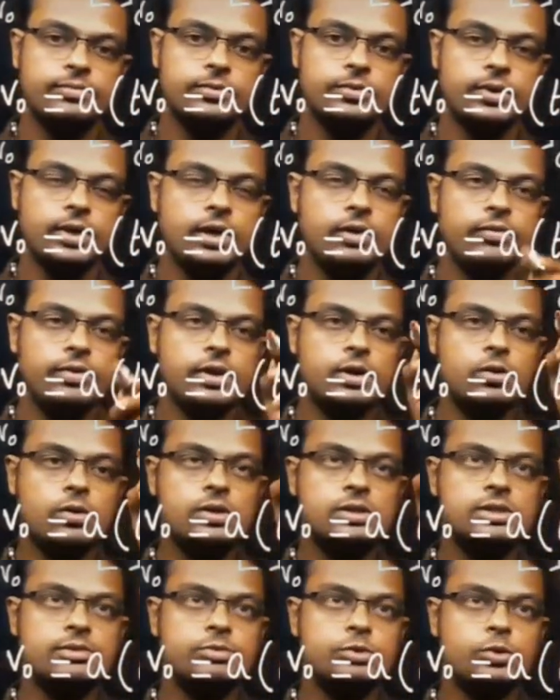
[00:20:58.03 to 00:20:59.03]
Okay, we are not
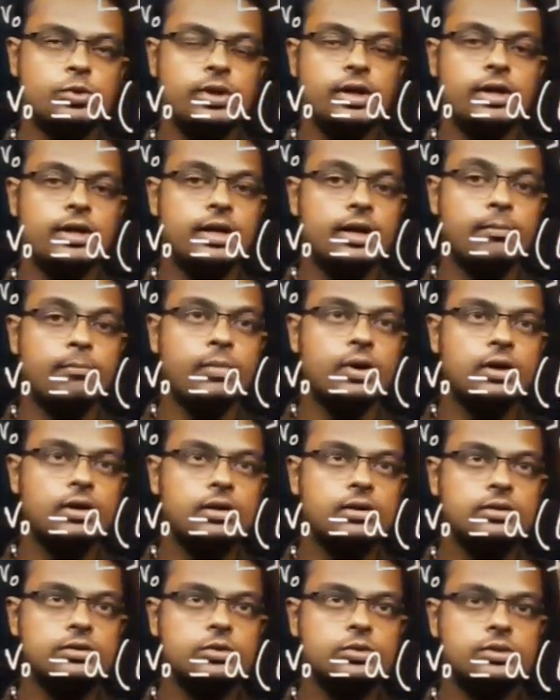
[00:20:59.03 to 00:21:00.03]
substituting any number,
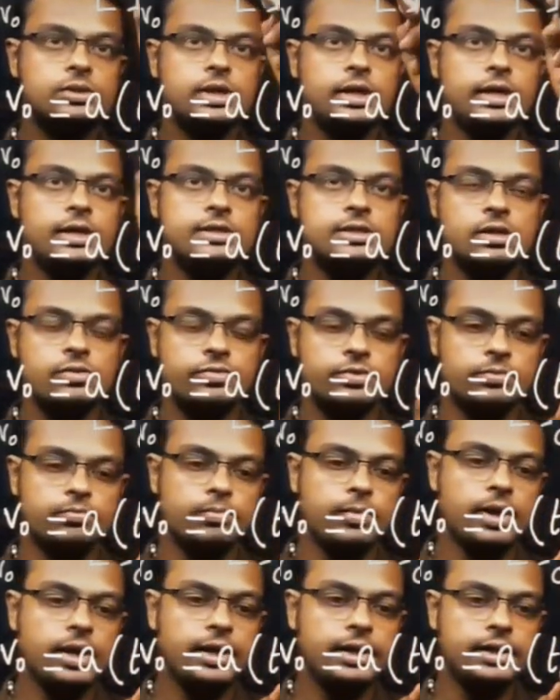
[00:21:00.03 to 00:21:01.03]
just t itself,
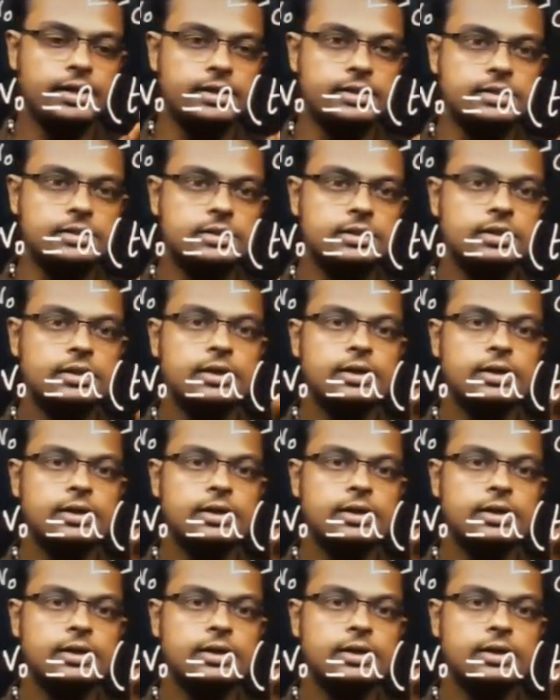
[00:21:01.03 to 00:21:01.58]
minus